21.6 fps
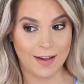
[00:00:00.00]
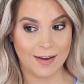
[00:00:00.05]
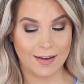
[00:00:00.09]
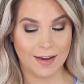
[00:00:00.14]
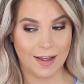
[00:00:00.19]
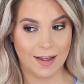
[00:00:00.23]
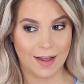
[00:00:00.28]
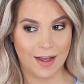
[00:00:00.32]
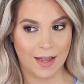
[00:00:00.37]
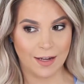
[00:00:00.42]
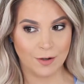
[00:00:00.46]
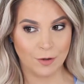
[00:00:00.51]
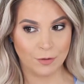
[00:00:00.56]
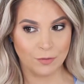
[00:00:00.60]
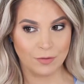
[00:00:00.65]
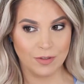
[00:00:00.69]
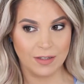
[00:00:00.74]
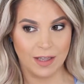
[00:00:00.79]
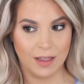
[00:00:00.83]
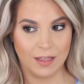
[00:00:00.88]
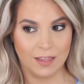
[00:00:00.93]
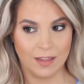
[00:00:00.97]
and I don't
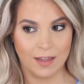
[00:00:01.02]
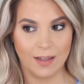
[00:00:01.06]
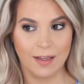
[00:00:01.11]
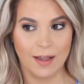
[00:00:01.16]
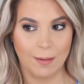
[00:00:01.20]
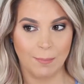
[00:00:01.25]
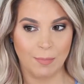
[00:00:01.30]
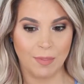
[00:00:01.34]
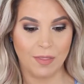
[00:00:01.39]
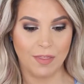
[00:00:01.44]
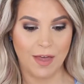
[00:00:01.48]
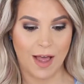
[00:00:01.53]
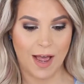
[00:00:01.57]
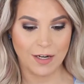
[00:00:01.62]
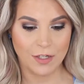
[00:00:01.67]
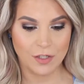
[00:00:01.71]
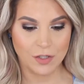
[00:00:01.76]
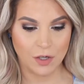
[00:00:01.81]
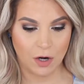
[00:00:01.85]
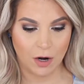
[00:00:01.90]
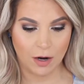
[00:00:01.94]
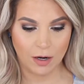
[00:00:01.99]
really think I'm
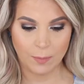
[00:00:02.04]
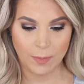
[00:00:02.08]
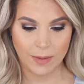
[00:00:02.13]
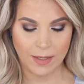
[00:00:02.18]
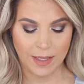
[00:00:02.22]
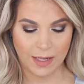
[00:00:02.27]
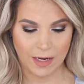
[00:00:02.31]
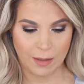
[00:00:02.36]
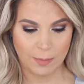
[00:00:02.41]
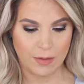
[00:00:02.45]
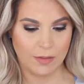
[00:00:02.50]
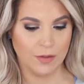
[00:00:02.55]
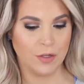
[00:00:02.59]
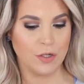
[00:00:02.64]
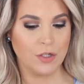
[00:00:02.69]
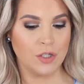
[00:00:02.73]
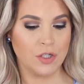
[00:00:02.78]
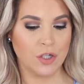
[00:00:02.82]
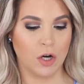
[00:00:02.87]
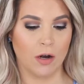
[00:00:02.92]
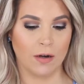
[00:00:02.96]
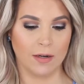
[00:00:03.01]
that dark, but yet I'm in
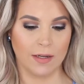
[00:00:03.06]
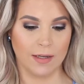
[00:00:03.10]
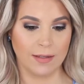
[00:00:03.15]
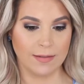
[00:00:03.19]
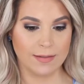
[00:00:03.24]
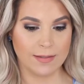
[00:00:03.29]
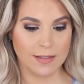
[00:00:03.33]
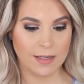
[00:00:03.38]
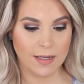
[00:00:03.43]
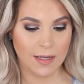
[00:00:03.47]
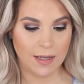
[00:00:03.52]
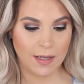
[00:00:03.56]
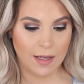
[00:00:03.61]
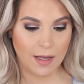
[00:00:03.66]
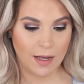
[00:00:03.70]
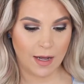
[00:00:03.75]
the darkest